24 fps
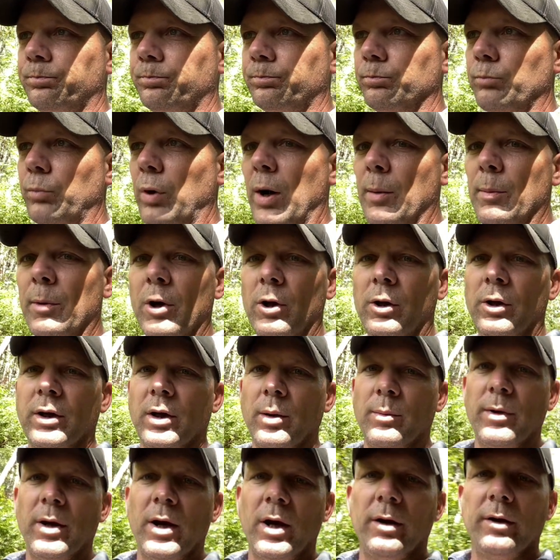primarily
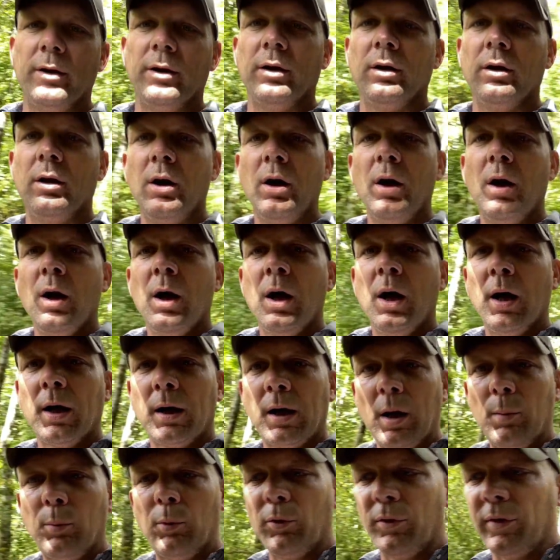come down to a
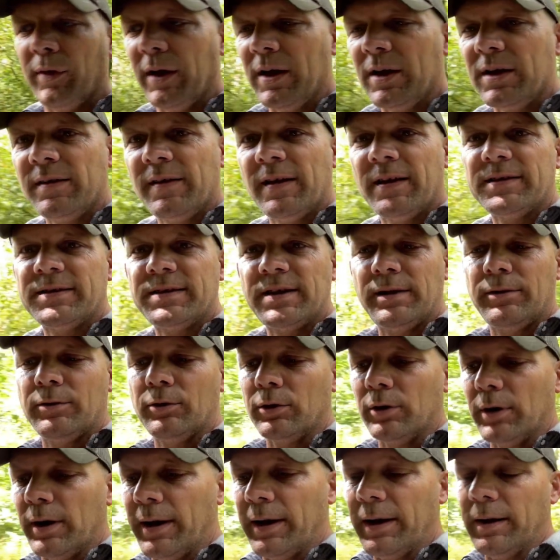couple things, and that's
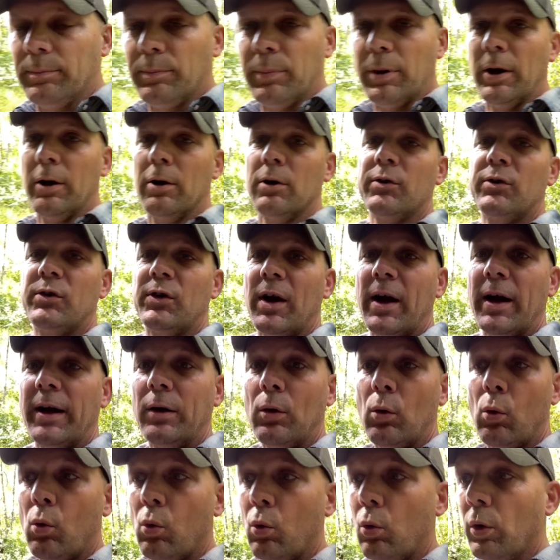either a
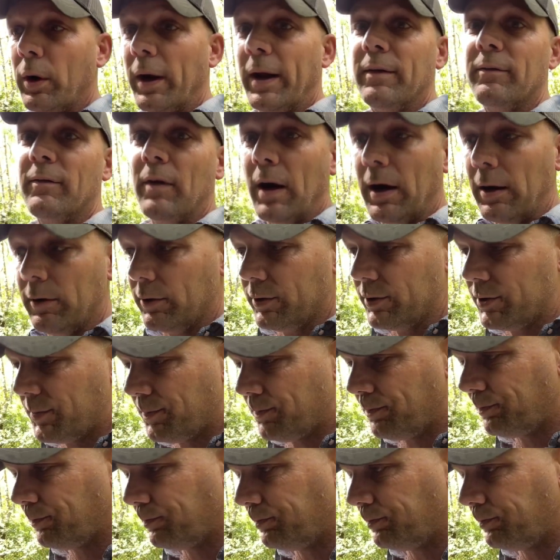parasite or a virus.